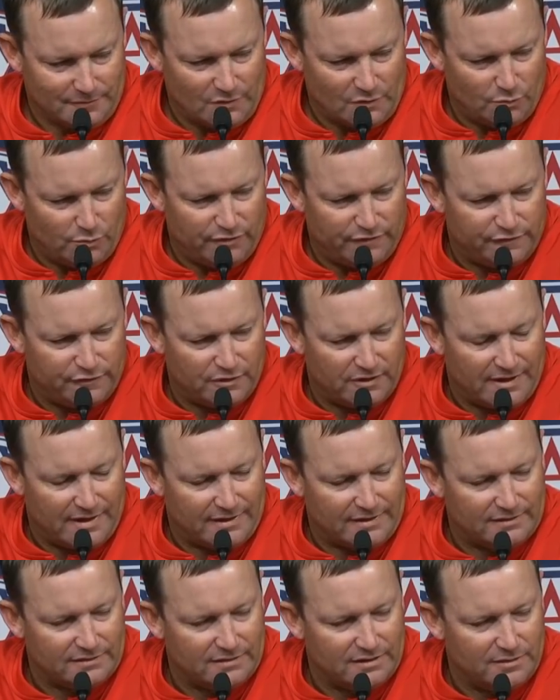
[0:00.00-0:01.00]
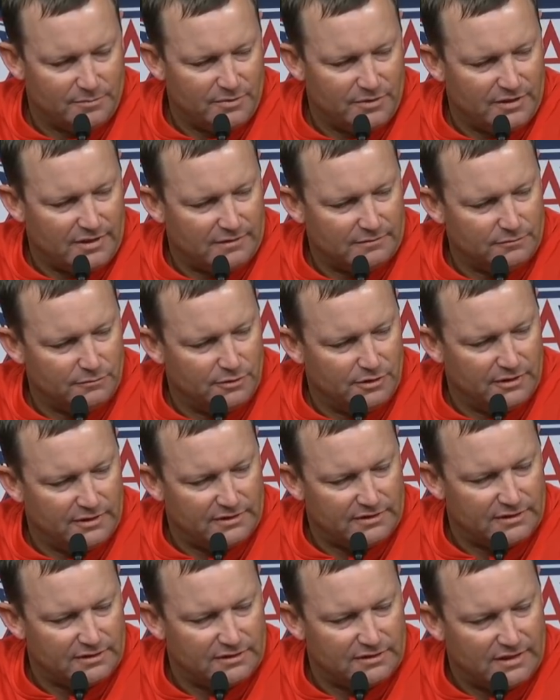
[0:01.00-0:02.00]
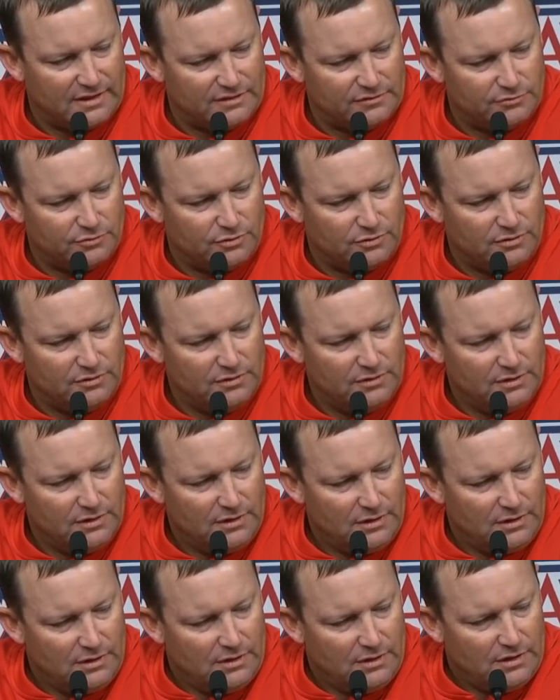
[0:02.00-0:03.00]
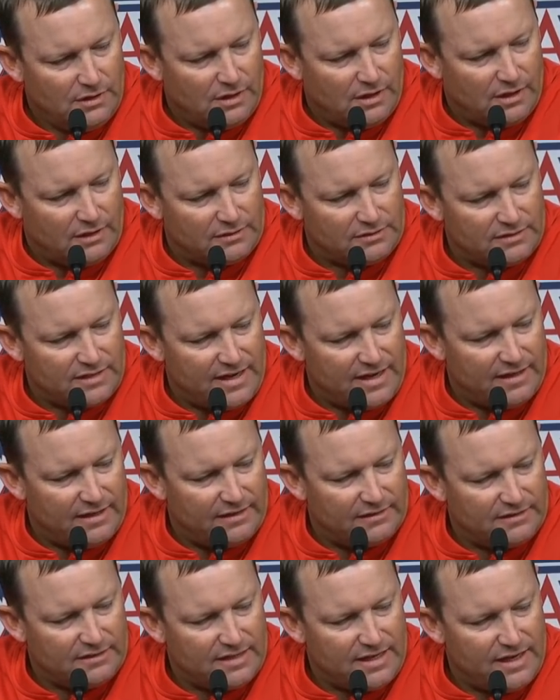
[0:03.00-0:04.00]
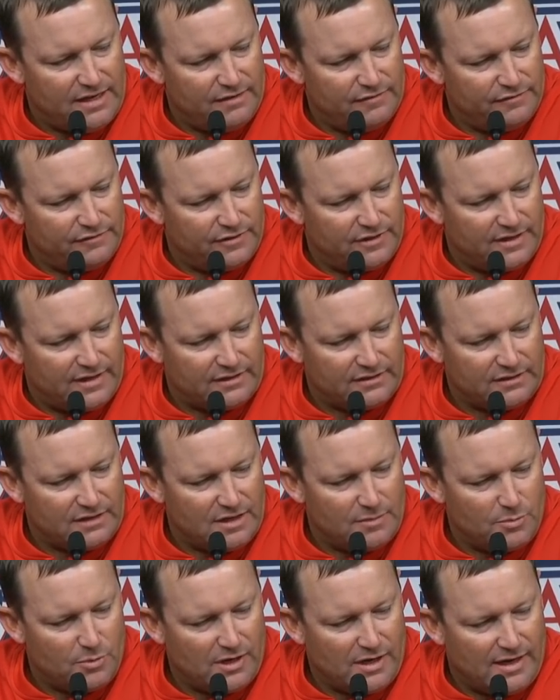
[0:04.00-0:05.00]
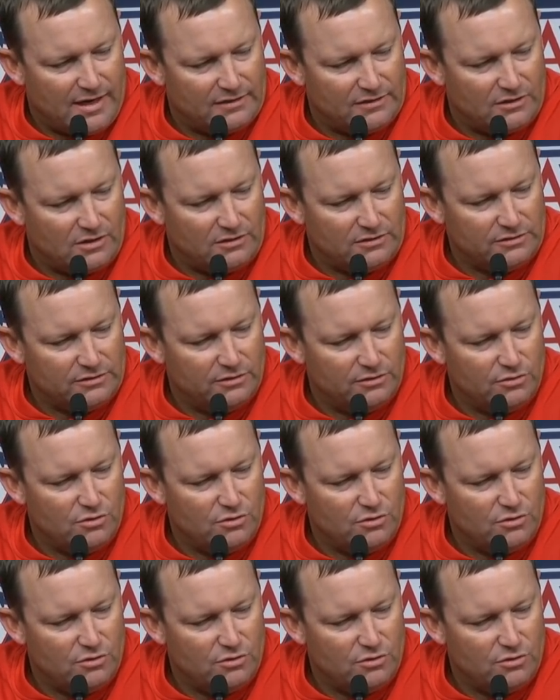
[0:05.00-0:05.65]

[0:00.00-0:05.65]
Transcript: we feel like is going to be really successful. Uh, staying in state for the next couple guys, also